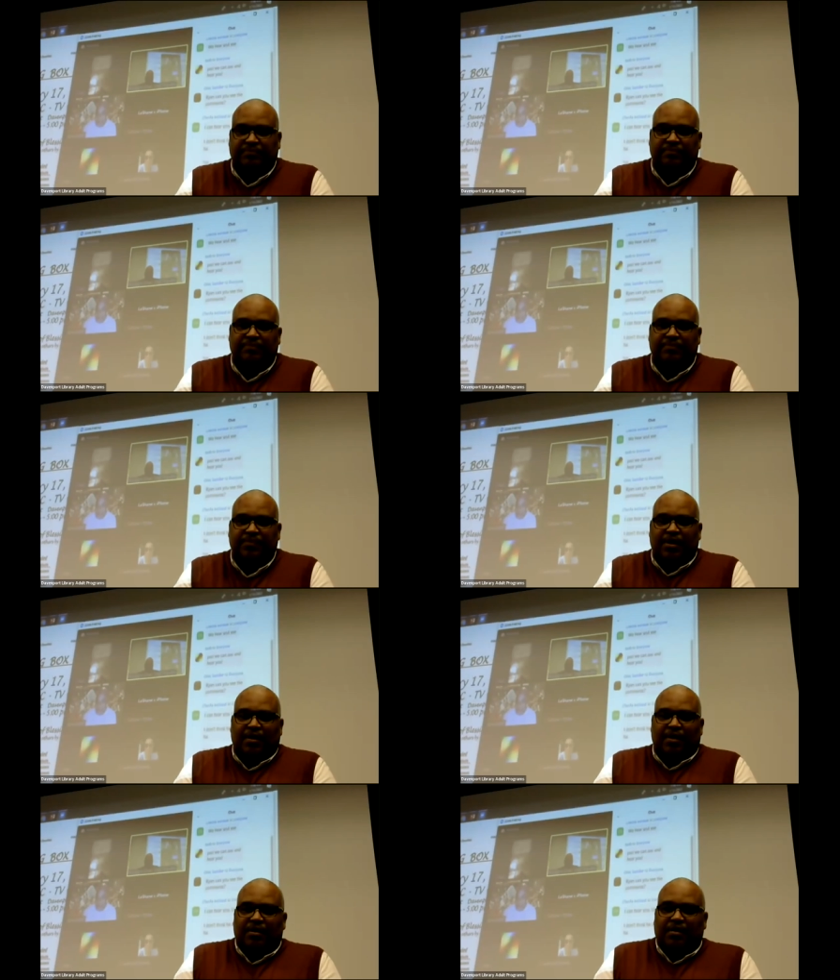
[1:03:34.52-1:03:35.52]

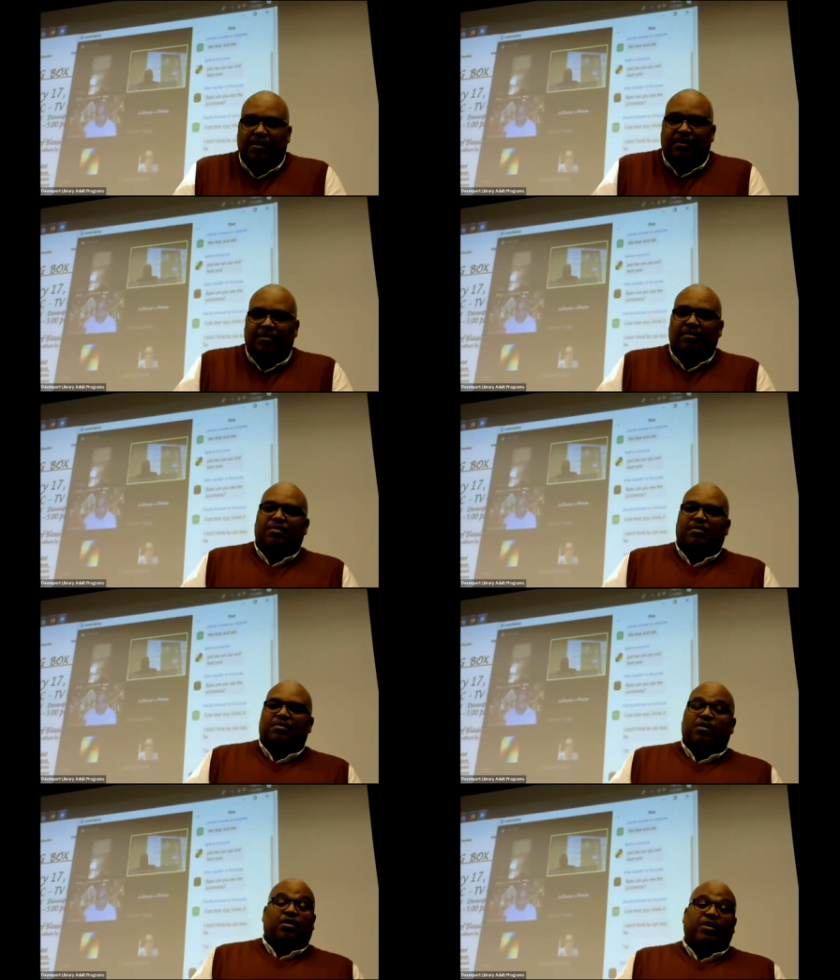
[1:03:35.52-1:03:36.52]

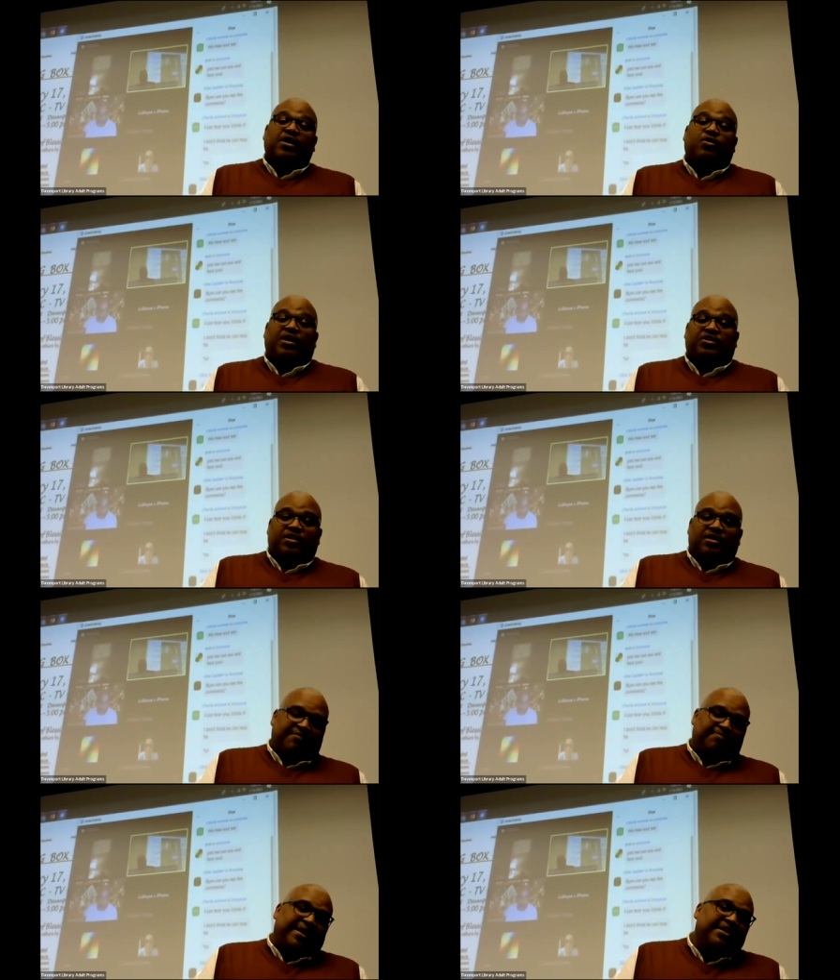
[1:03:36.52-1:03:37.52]
A great question,
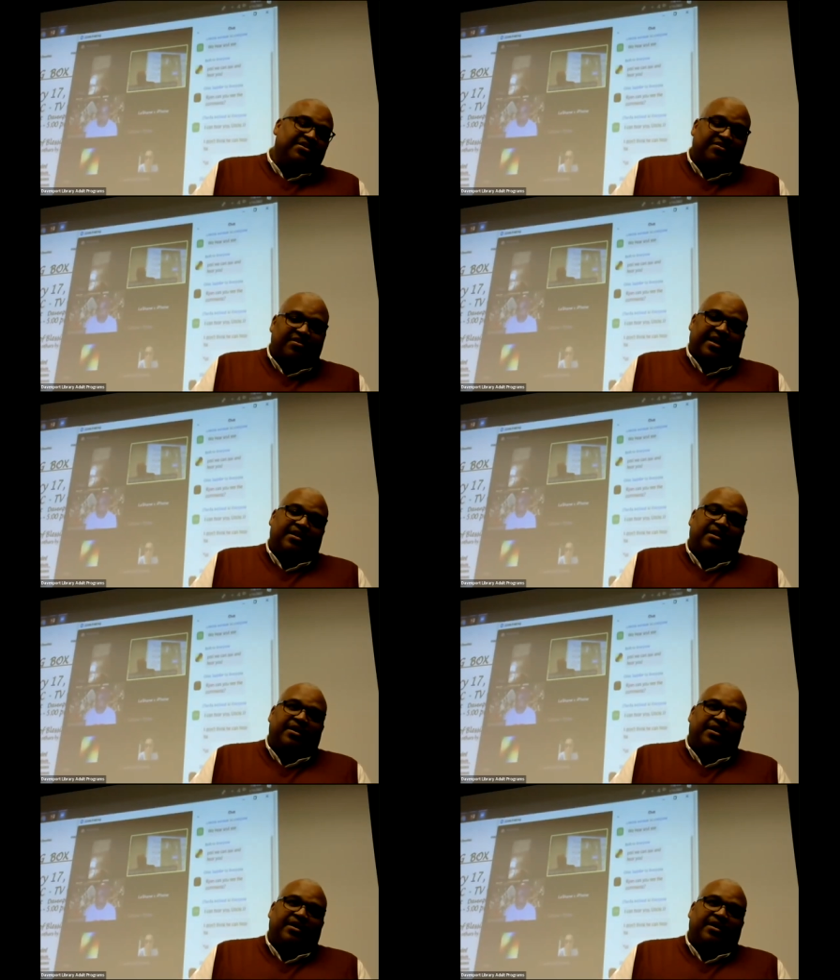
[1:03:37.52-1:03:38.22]
and I pondered that.